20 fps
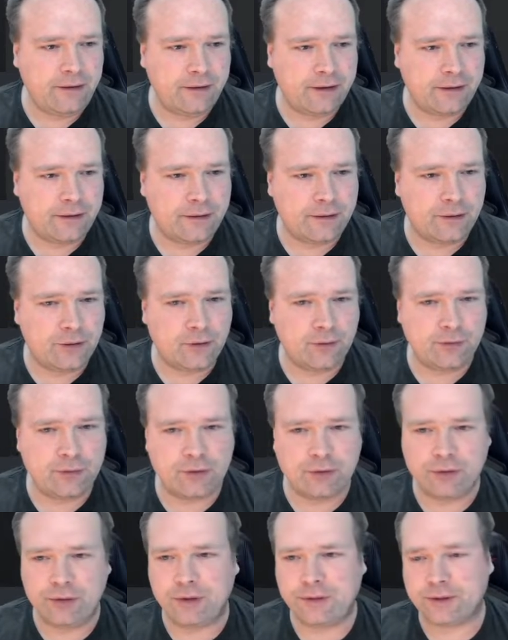the Doom
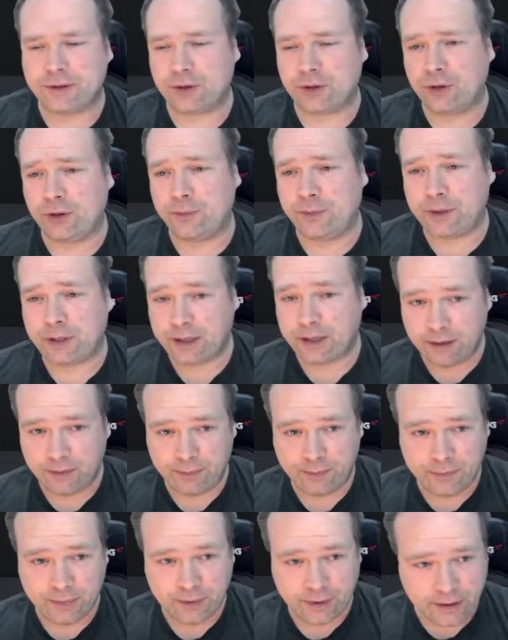2, there was a whole
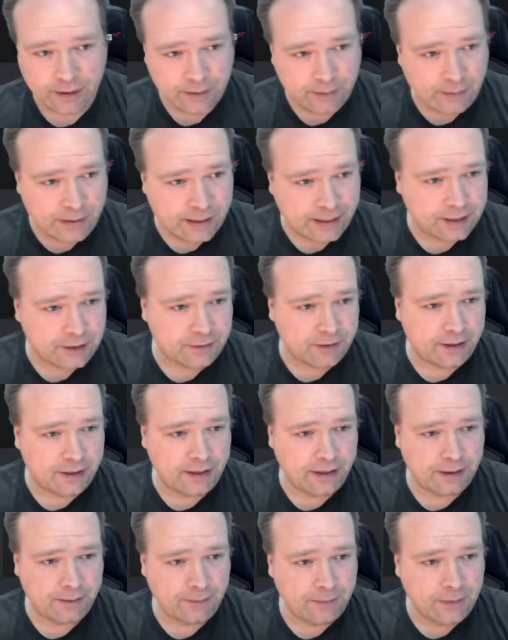bundle package right
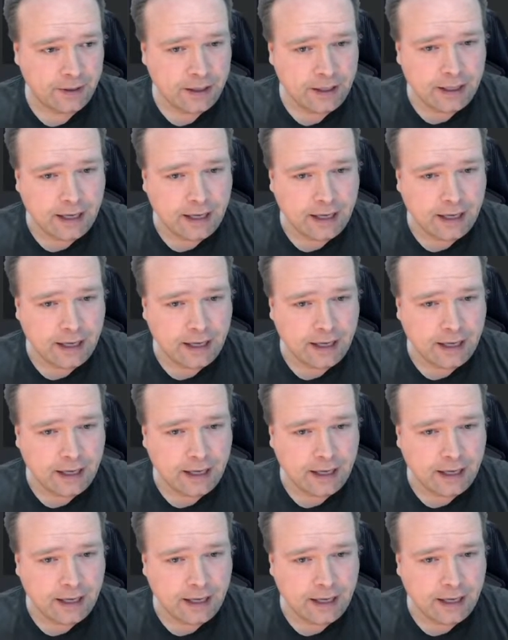here.